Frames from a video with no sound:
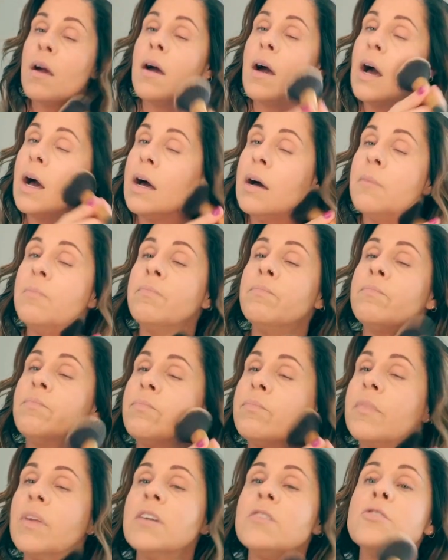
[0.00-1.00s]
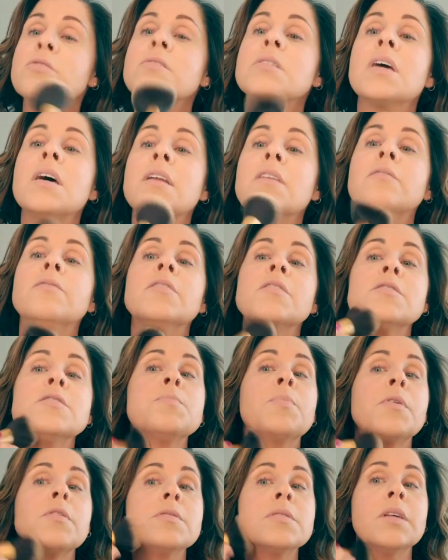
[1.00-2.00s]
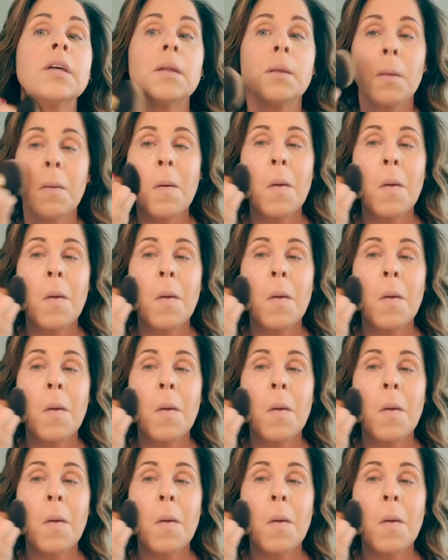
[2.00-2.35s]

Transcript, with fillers: um, I just kind of disperse it.